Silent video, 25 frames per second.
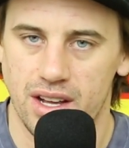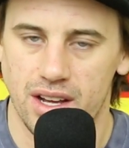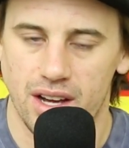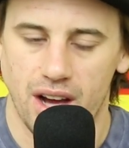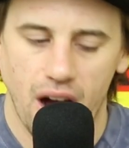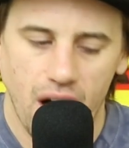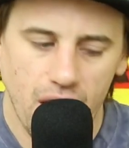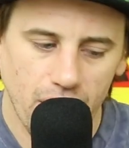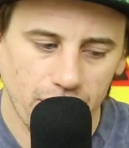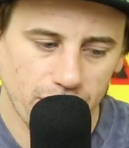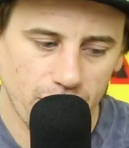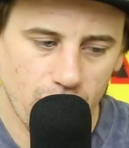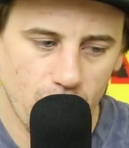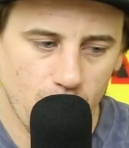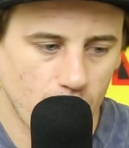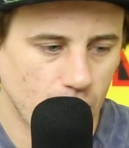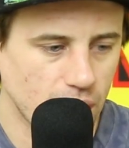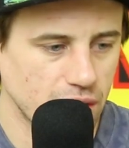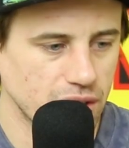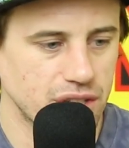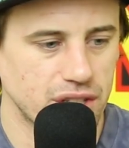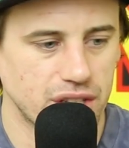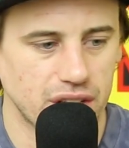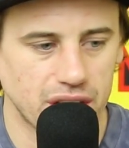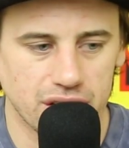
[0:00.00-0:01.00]
Of
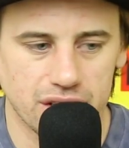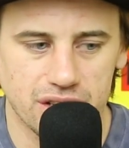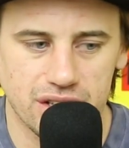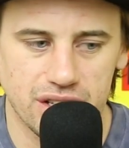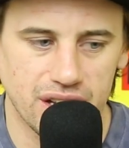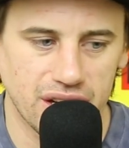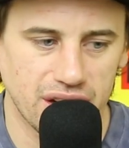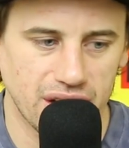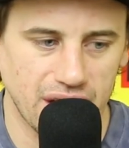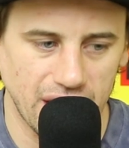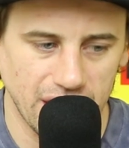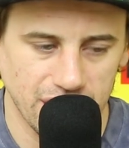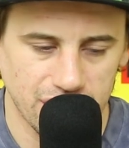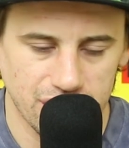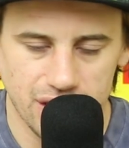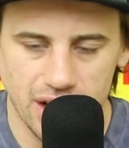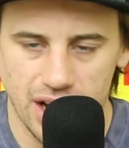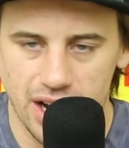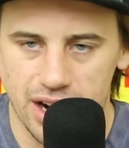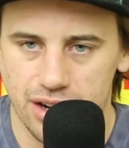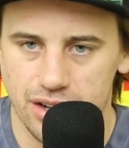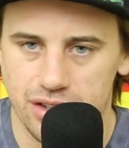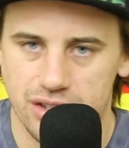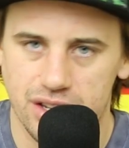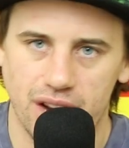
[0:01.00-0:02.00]
course, there's the
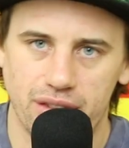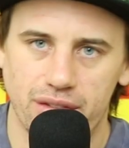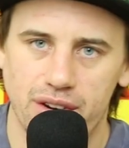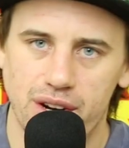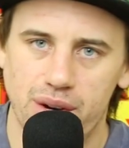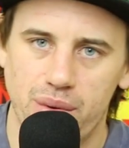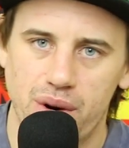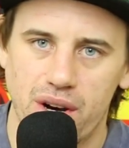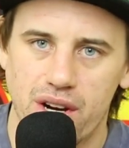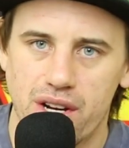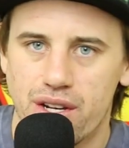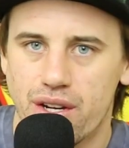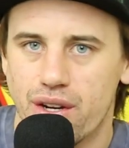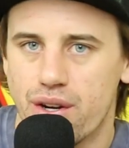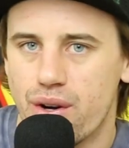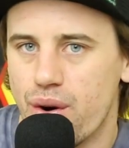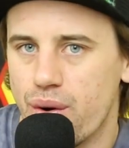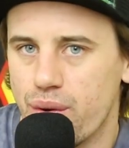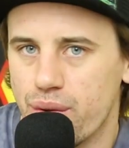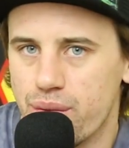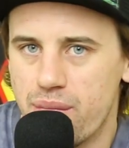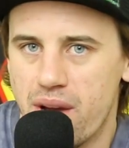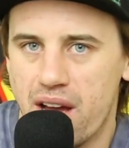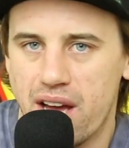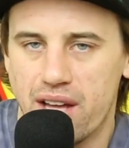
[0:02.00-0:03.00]
naysayers. Everywhere you
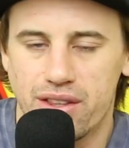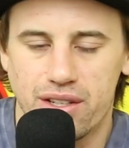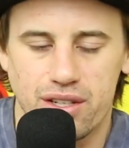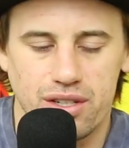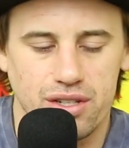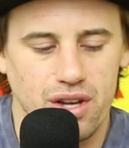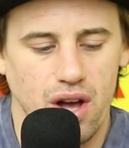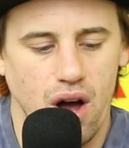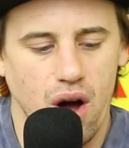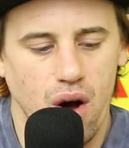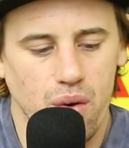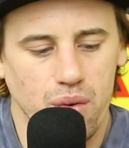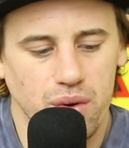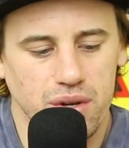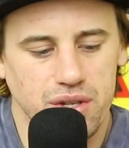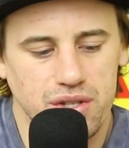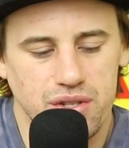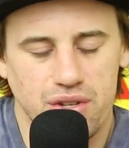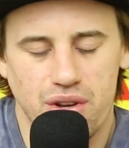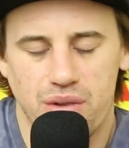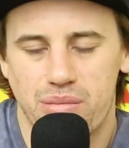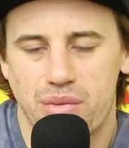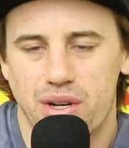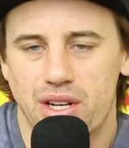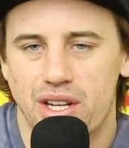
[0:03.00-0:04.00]
go, man, there's always
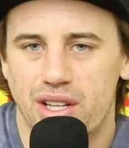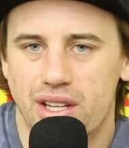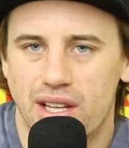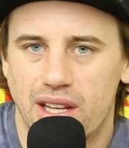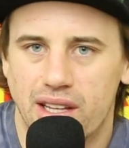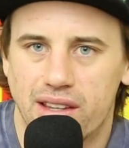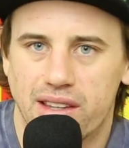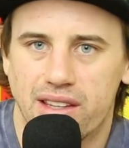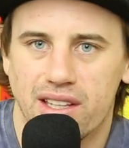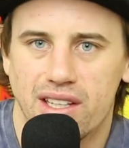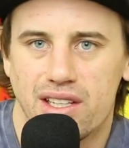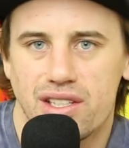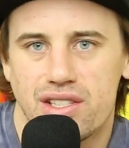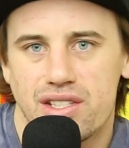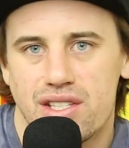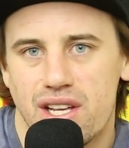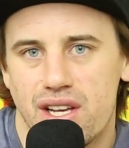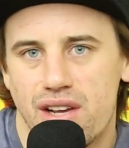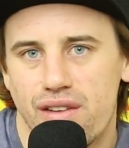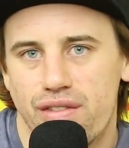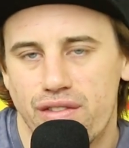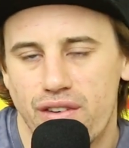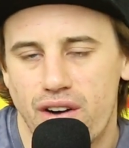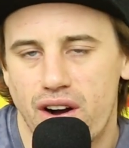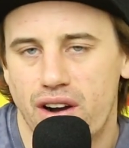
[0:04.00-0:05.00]
somebody that thinks
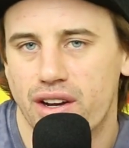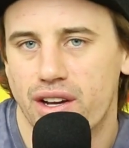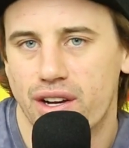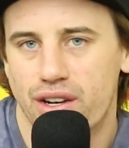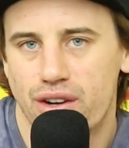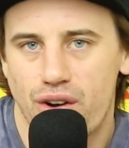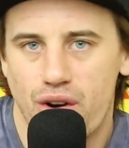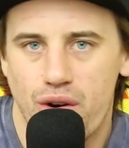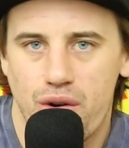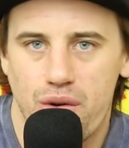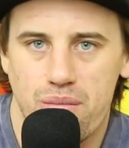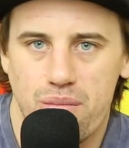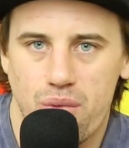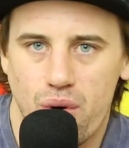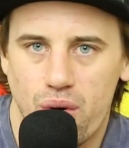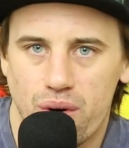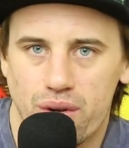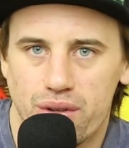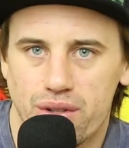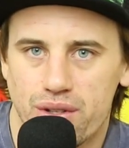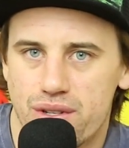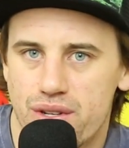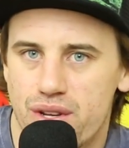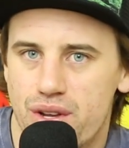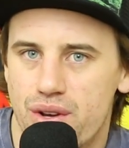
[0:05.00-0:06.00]
they fucking know
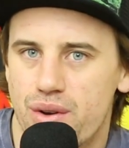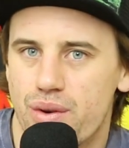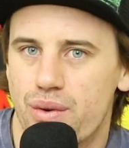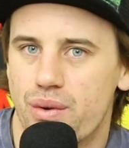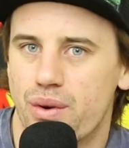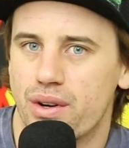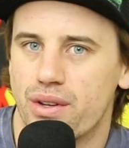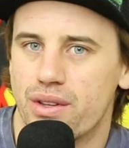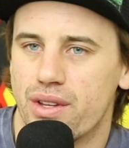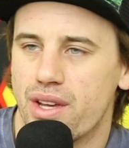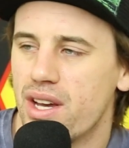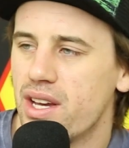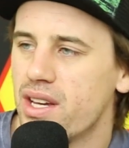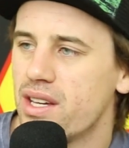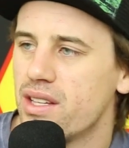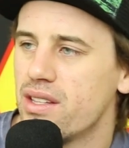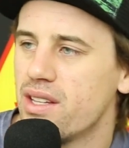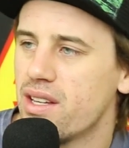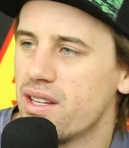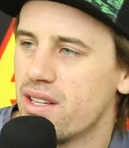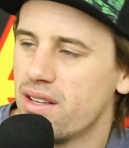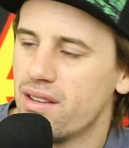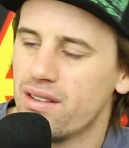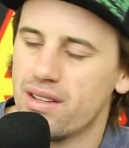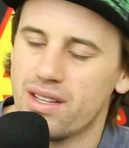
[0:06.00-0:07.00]
more than you, or they
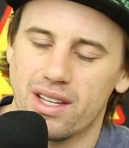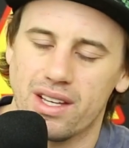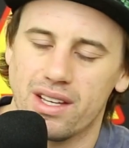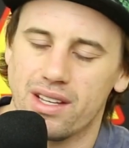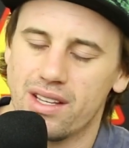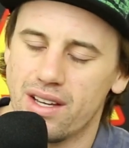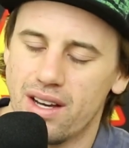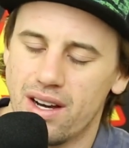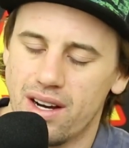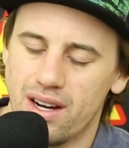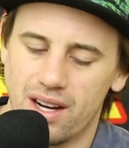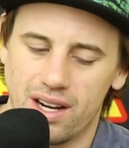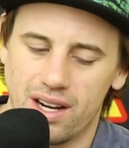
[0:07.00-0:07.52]
think